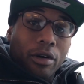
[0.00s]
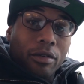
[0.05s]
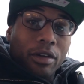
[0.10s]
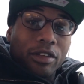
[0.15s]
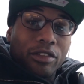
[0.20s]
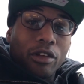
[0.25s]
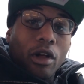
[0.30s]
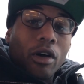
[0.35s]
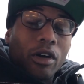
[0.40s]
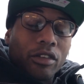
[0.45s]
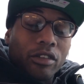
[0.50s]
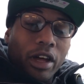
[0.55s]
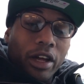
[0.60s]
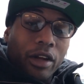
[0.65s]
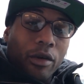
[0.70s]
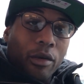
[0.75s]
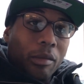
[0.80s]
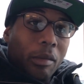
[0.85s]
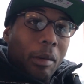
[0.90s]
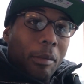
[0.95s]
as long as I
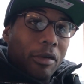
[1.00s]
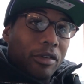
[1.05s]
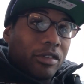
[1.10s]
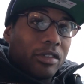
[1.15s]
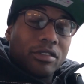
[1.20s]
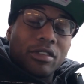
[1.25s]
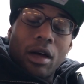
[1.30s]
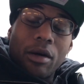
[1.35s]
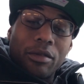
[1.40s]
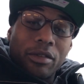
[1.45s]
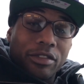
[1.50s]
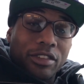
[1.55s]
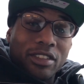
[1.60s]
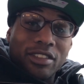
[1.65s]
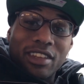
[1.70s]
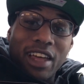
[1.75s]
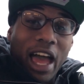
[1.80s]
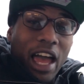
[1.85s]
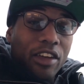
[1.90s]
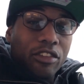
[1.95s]
can remember, since
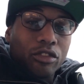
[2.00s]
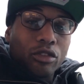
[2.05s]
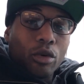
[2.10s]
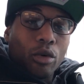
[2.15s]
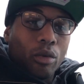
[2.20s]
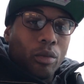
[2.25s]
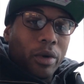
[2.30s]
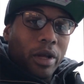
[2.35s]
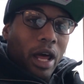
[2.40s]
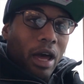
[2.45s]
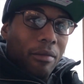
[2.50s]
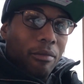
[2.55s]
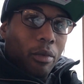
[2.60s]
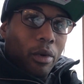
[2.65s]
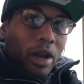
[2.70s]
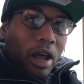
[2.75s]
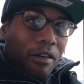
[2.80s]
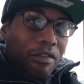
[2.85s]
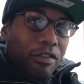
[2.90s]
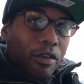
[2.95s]
high school, when
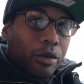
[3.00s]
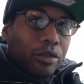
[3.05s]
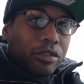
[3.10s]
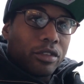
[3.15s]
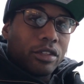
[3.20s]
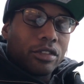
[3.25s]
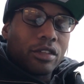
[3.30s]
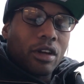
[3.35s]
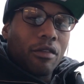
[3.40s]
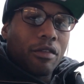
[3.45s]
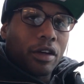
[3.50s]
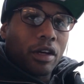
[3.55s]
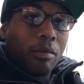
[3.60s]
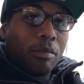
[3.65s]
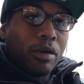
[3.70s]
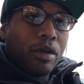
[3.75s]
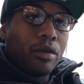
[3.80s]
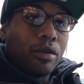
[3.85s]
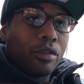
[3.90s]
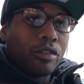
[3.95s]
I first discovered
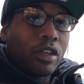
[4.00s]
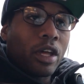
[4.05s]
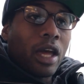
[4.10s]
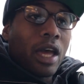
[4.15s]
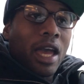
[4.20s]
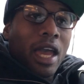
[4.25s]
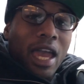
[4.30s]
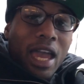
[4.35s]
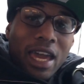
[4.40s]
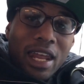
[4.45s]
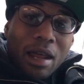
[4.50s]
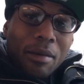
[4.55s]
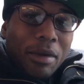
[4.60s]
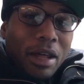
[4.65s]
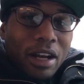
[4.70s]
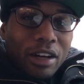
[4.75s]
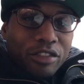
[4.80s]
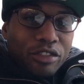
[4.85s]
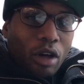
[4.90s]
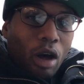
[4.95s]
computers. And I'm
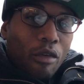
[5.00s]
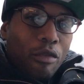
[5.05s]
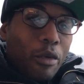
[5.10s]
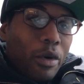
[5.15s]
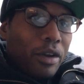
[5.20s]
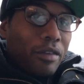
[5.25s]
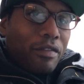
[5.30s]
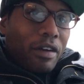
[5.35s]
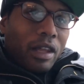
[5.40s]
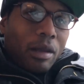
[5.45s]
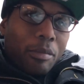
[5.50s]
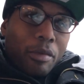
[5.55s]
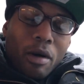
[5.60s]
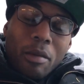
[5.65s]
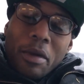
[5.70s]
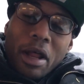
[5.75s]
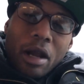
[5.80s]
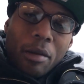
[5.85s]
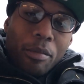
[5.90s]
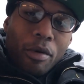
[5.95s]
not a software developer,
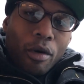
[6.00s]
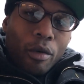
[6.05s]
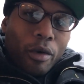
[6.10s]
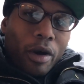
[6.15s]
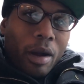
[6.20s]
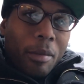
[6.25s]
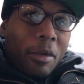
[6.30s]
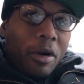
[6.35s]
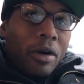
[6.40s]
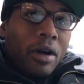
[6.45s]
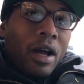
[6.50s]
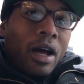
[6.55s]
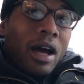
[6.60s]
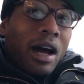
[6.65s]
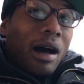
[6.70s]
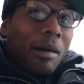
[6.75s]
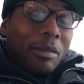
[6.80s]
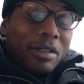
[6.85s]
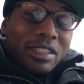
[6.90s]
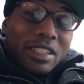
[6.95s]
I'm not a programmer.
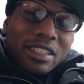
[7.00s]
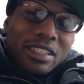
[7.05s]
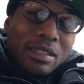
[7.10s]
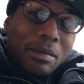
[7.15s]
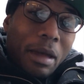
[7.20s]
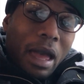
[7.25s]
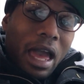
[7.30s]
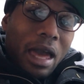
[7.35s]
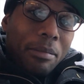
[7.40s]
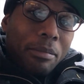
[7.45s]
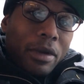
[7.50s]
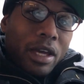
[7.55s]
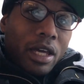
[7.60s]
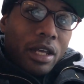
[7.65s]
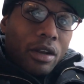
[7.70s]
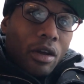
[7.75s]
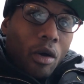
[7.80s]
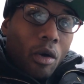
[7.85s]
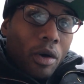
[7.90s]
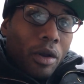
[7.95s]
I'm a system
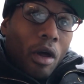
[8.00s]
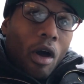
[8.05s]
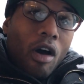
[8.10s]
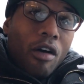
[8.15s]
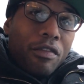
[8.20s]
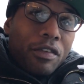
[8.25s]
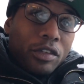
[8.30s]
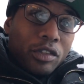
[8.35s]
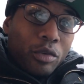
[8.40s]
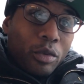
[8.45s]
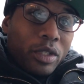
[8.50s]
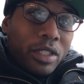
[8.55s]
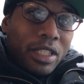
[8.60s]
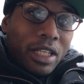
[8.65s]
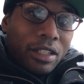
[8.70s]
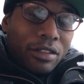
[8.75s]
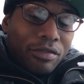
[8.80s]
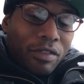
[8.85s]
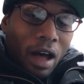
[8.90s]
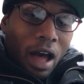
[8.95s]
admin on Office
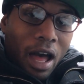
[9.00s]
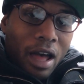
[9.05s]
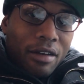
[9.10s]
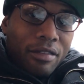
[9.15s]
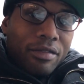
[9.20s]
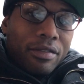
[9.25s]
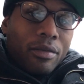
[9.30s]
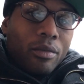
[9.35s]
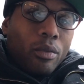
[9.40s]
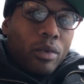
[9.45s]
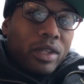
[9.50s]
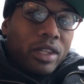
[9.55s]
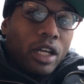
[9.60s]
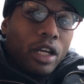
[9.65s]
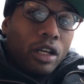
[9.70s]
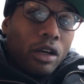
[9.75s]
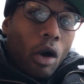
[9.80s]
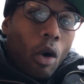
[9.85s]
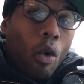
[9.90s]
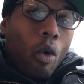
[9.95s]
365 with
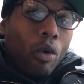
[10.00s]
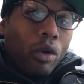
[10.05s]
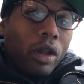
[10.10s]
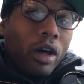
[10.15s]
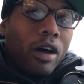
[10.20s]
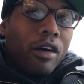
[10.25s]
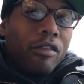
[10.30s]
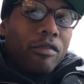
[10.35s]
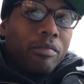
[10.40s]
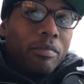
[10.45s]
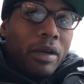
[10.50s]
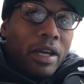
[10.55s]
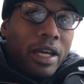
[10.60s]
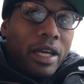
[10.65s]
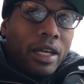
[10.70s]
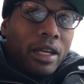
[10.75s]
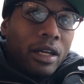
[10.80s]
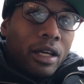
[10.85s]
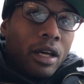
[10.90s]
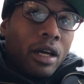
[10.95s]
the goal of
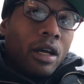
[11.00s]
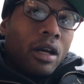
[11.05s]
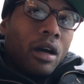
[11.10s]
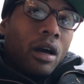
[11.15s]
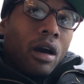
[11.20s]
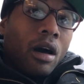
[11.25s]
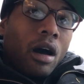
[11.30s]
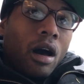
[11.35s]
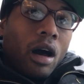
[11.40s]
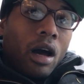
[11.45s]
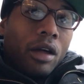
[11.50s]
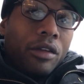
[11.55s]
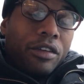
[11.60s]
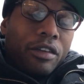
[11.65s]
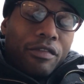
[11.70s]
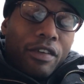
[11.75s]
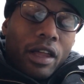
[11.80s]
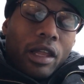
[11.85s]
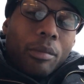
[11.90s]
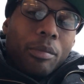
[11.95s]
being a
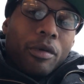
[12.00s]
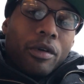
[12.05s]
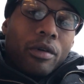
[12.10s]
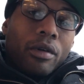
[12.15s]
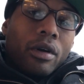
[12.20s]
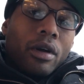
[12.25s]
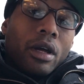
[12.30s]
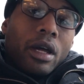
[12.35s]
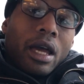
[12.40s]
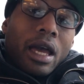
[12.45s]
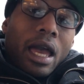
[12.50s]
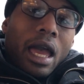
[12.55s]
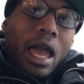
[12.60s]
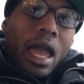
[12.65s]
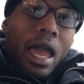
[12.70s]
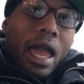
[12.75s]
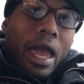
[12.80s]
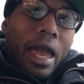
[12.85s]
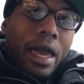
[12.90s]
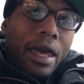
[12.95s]
developer.
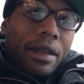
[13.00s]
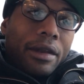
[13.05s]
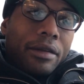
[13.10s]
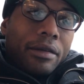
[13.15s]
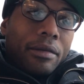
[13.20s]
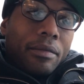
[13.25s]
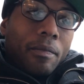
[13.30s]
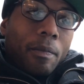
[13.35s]
And